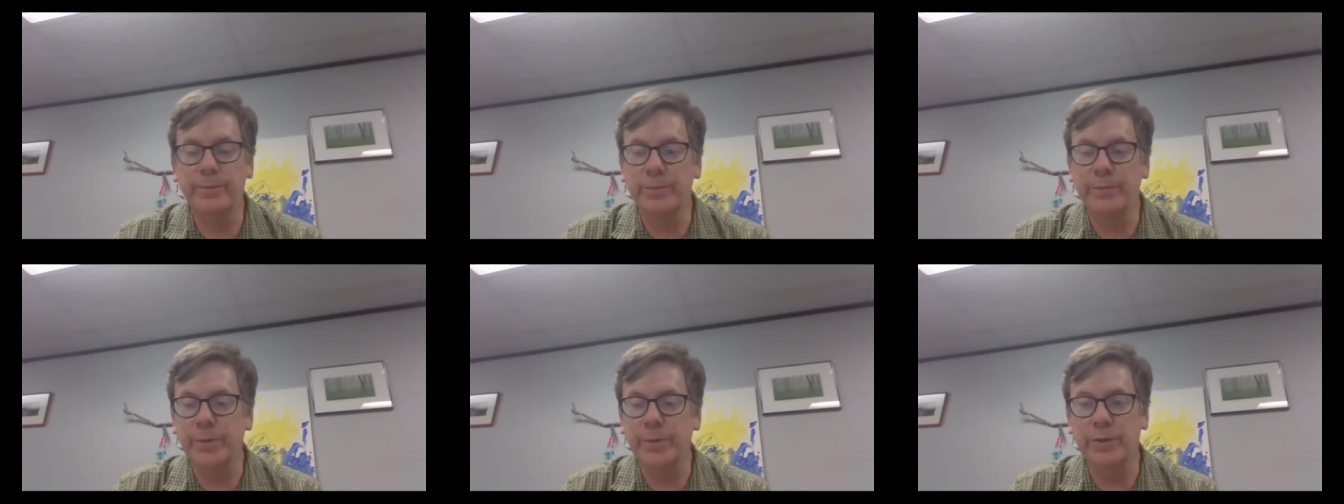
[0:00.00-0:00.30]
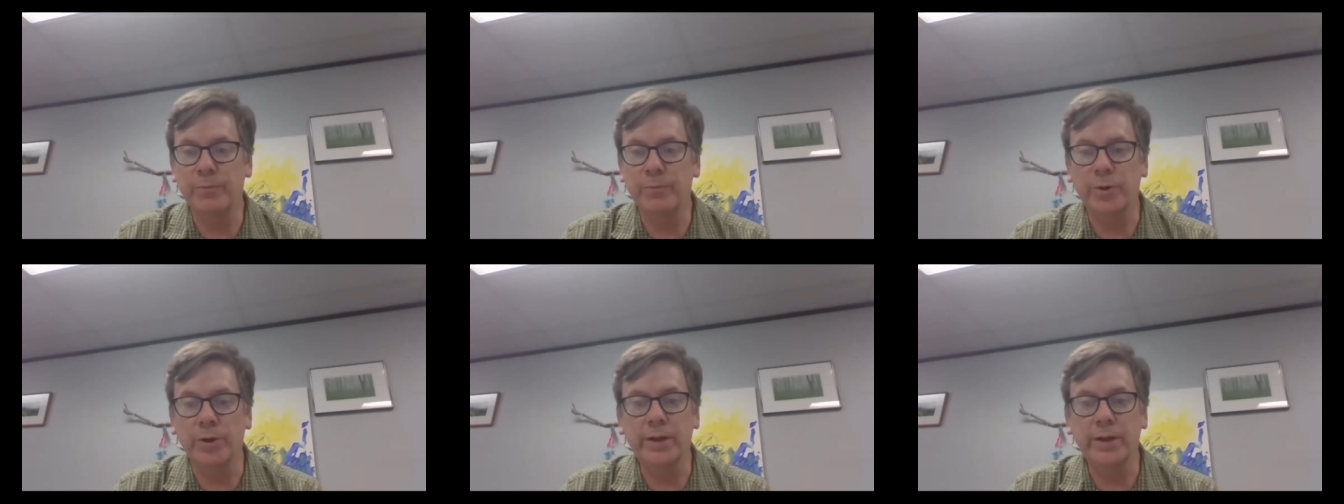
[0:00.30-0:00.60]

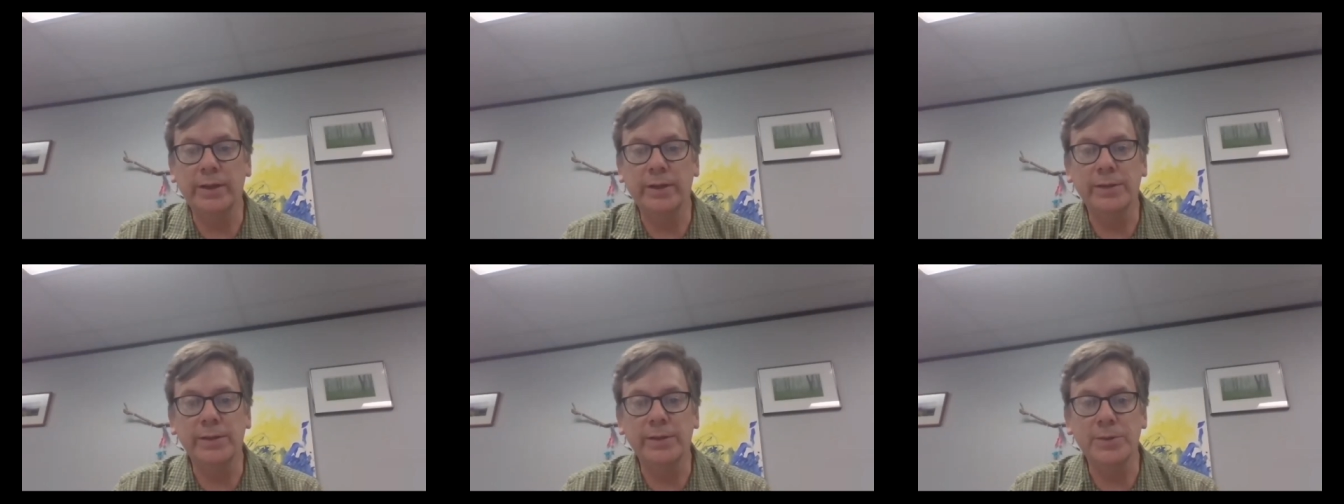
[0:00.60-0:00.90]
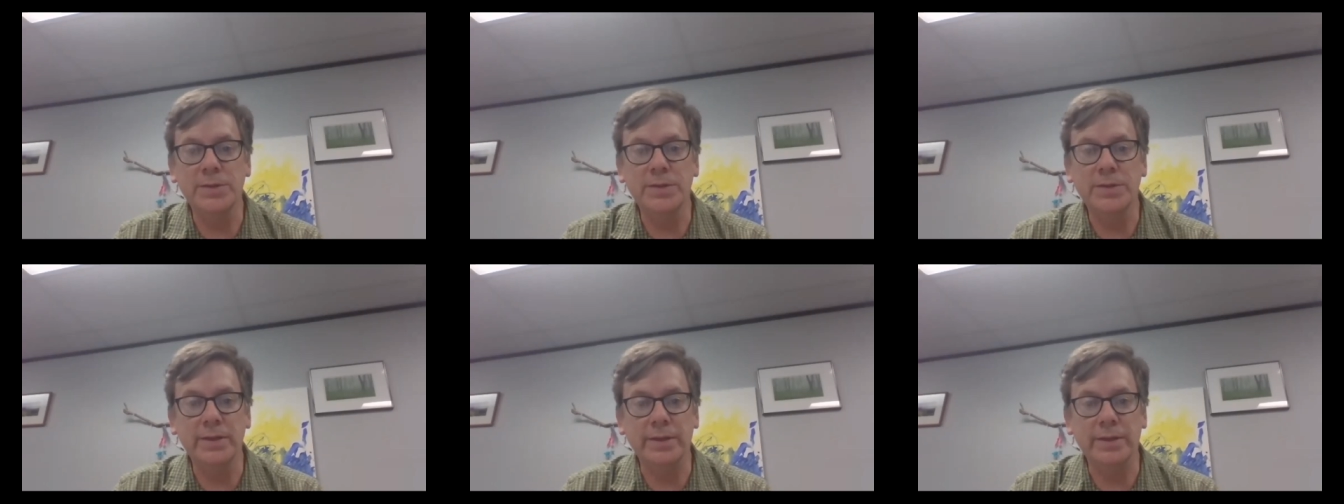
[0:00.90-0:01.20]
been working
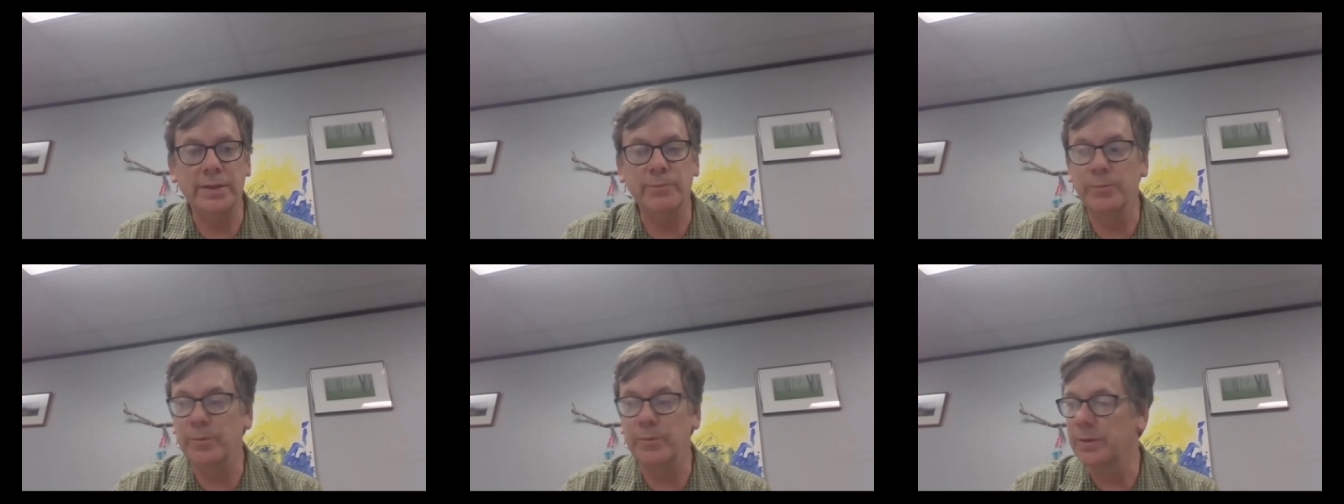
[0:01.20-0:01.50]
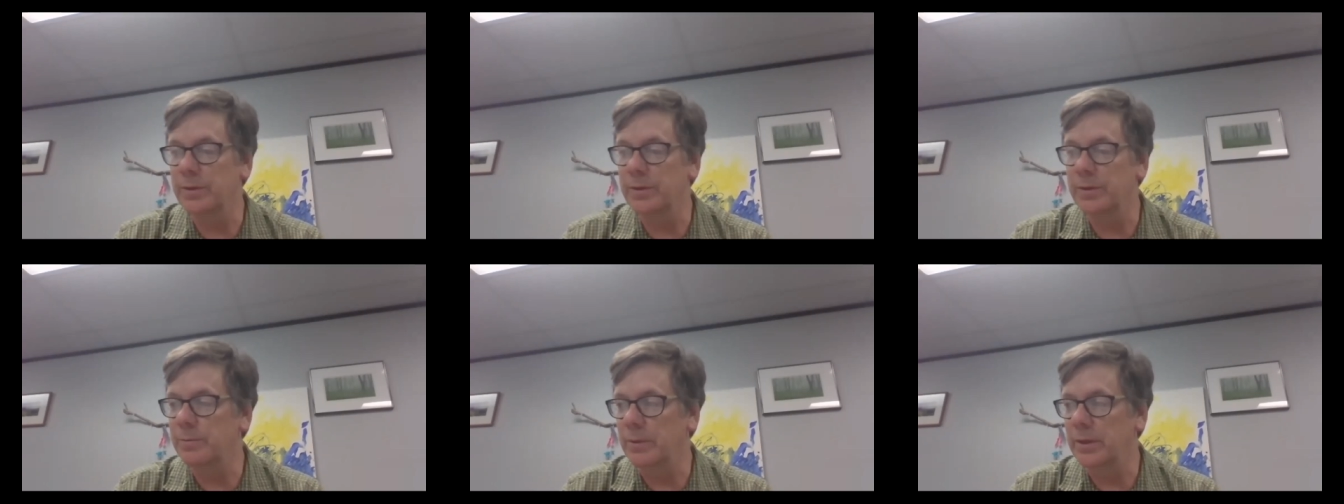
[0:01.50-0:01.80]
closely
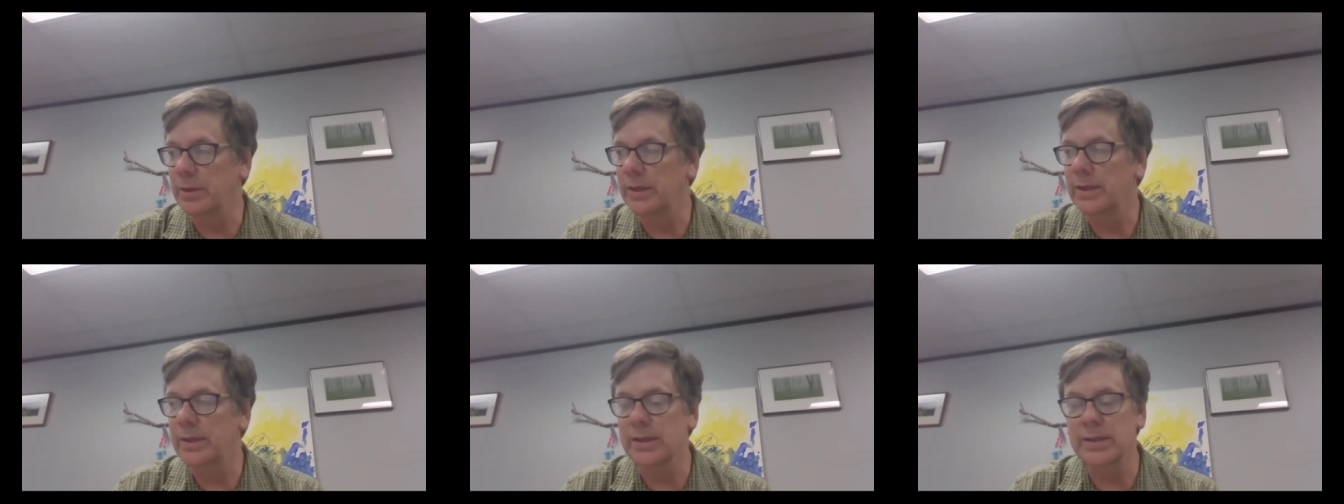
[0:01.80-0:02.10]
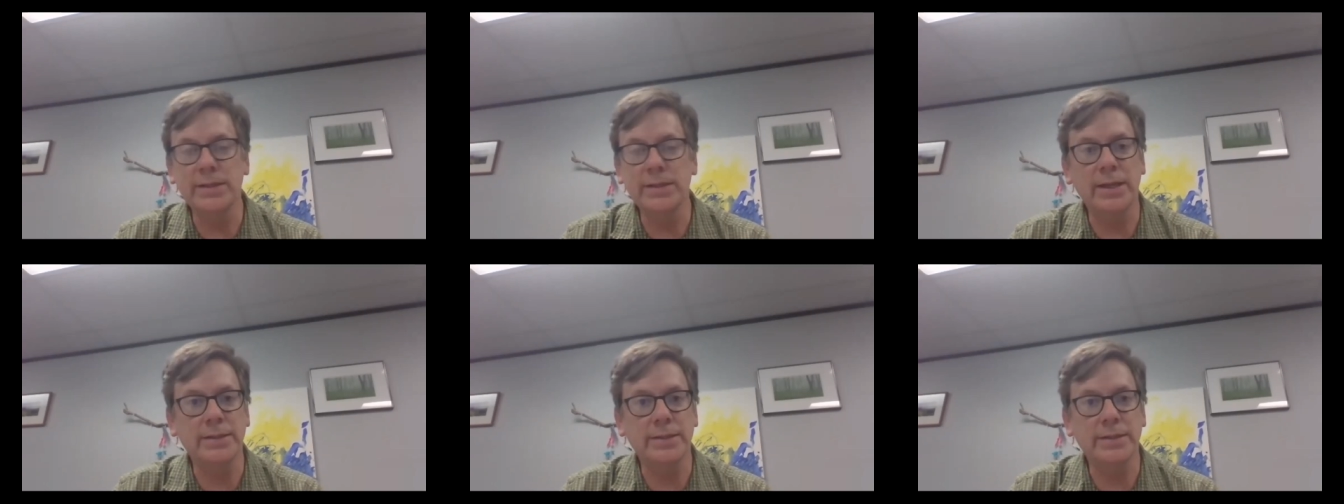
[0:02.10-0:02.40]
with me can
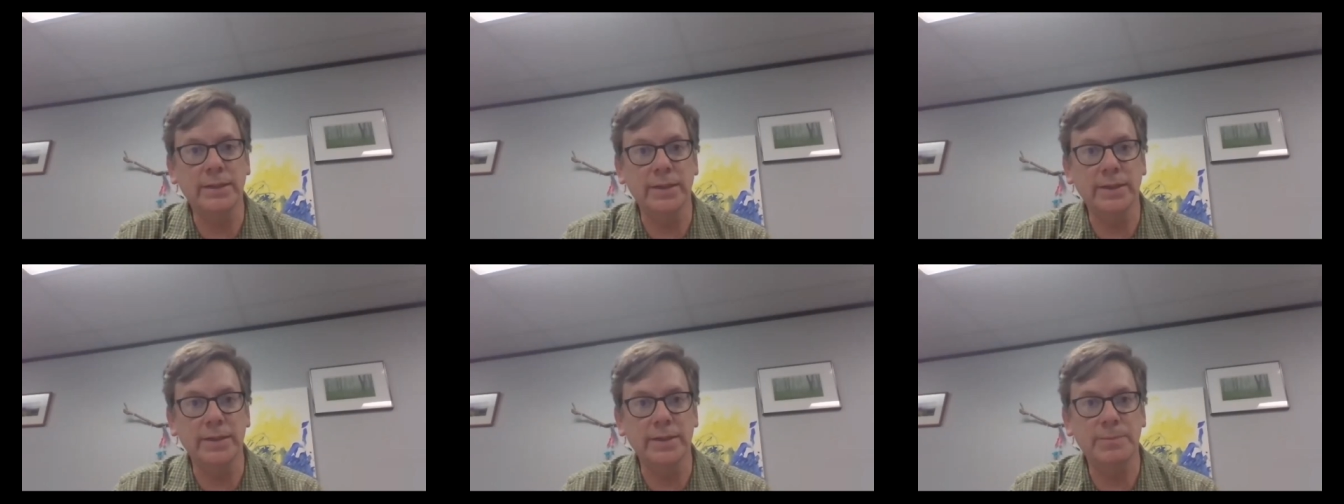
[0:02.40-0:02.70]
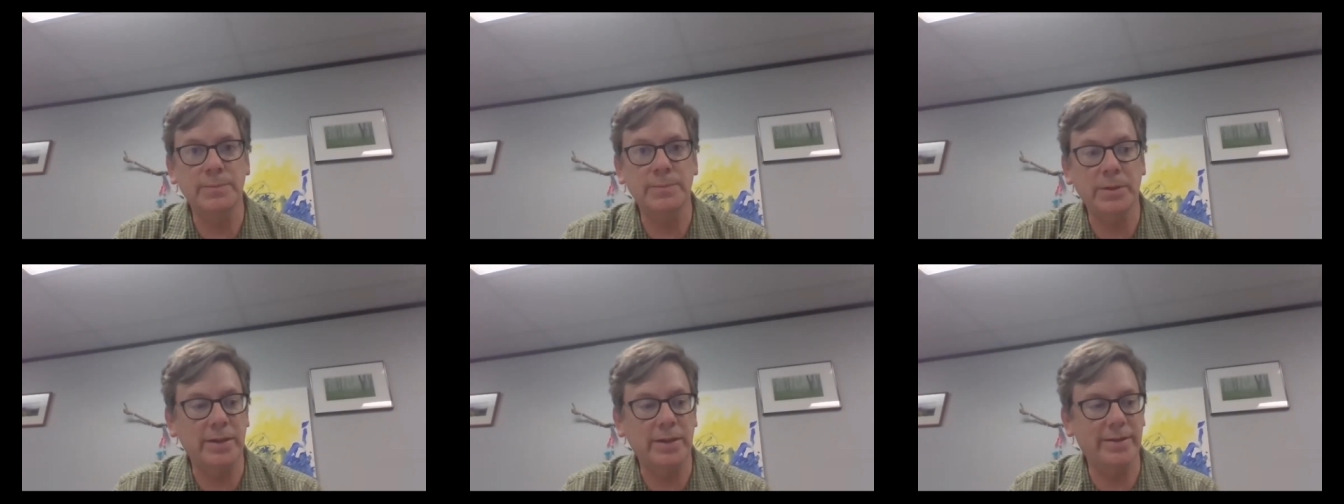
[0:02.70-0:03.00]
attest to this.
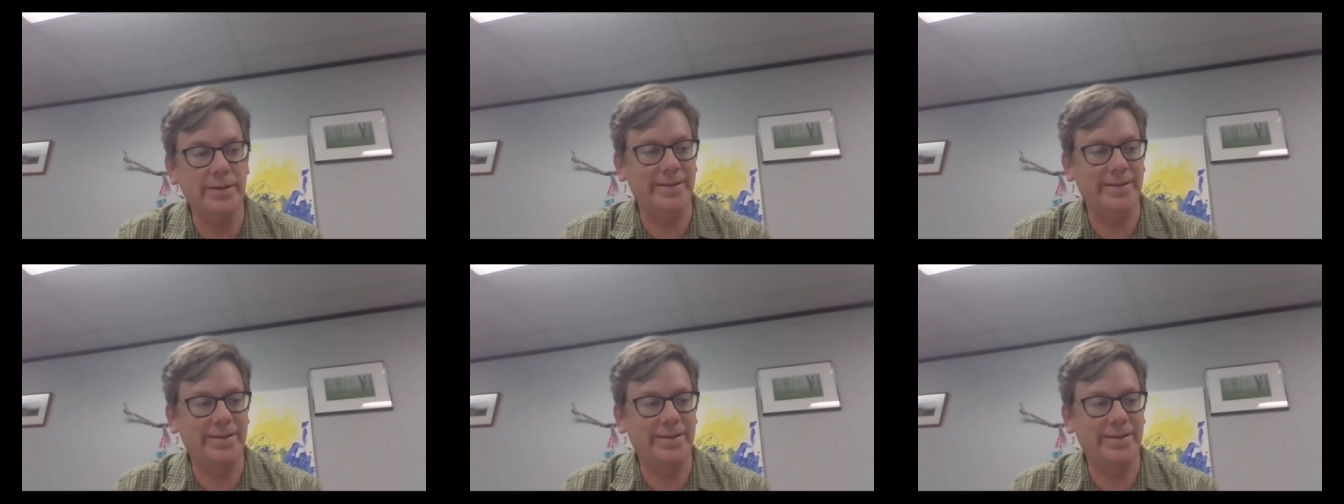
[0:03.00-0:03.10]
But